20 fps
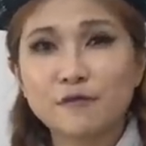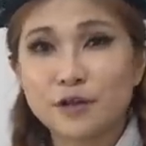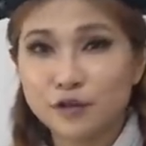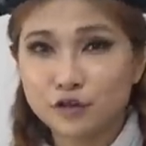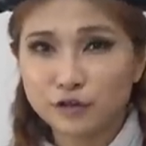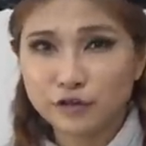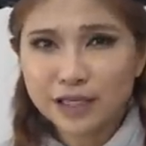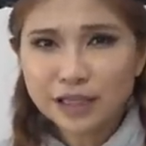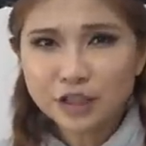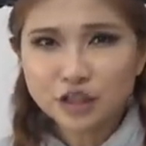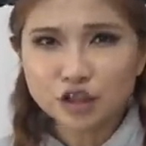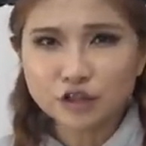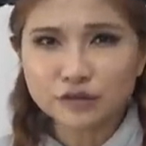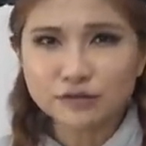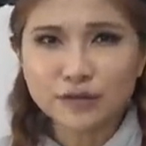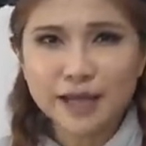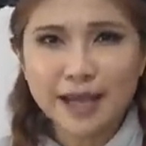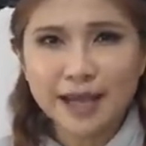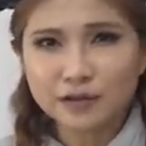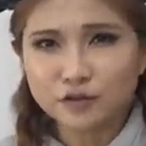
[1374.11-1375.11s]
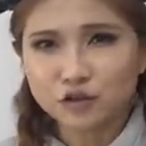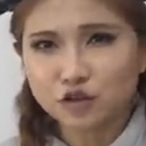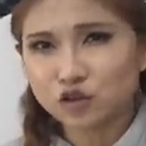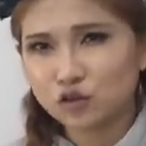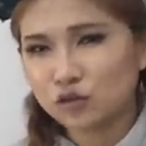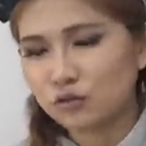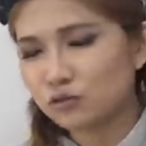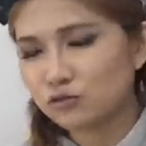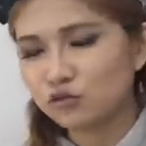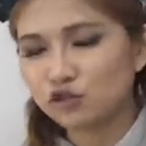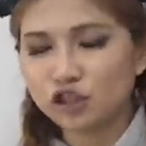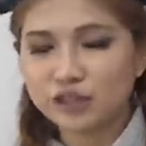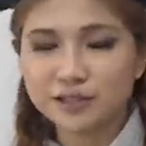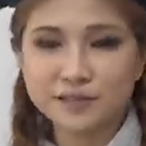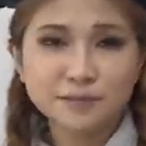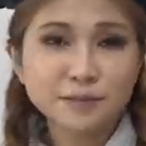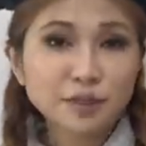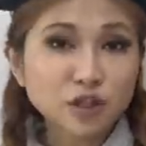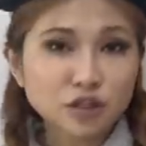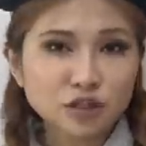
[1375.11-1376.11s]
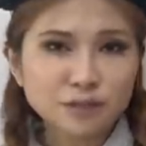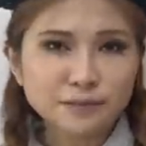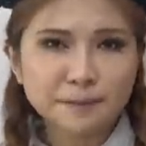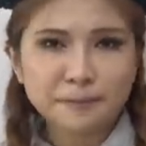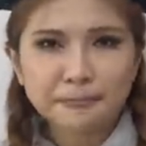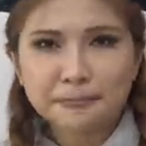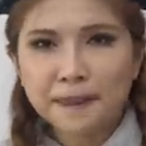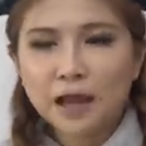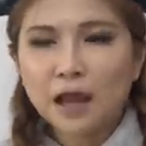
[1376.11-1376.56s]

ventilation and so transmission.